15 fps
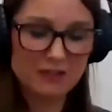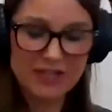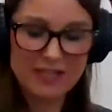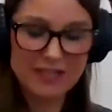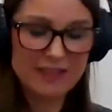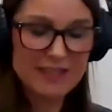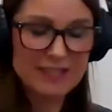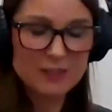agree,
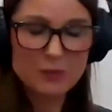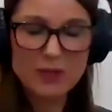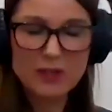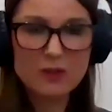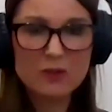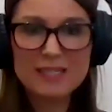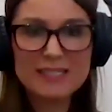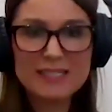and that's why I
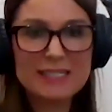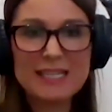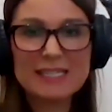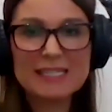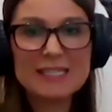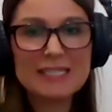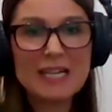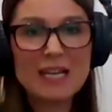always say
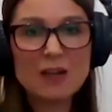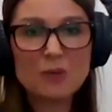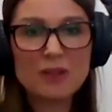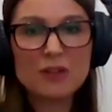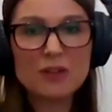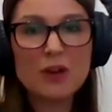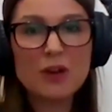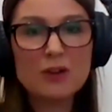start
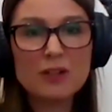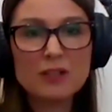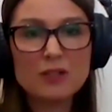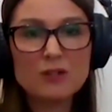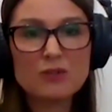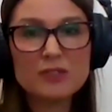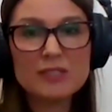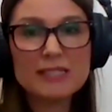with coating
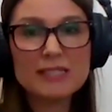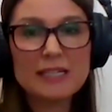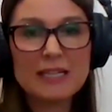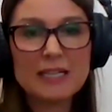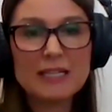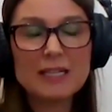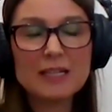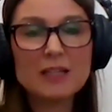your
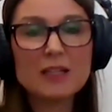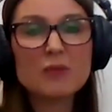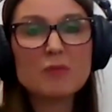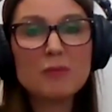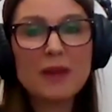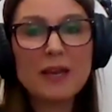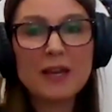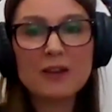seed and
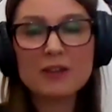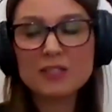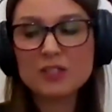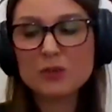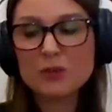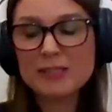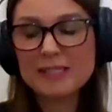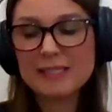compare it
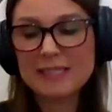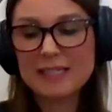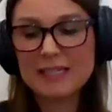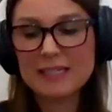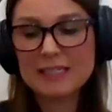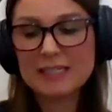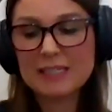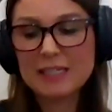to a
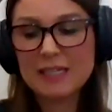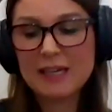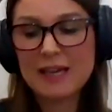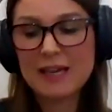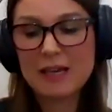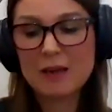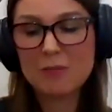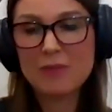seed
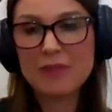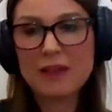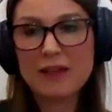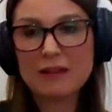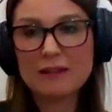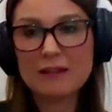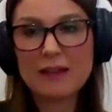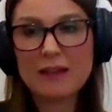
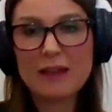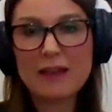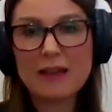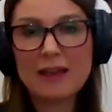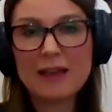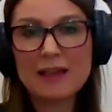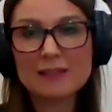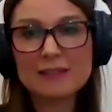that
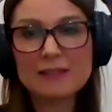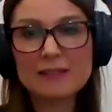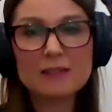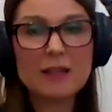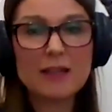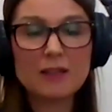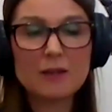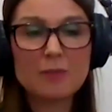has
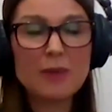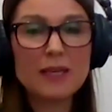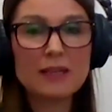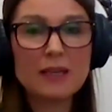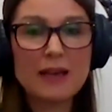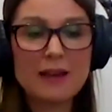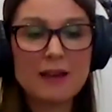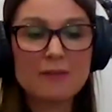like a
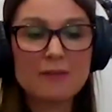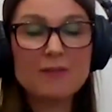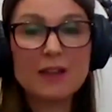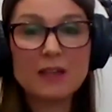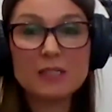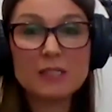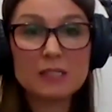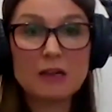
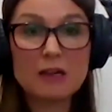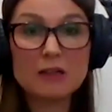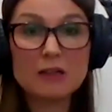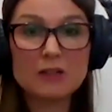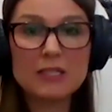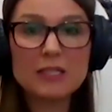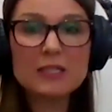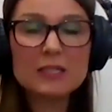fungicide
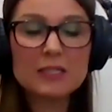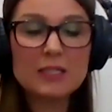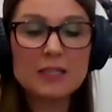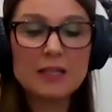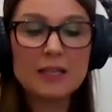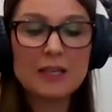on it,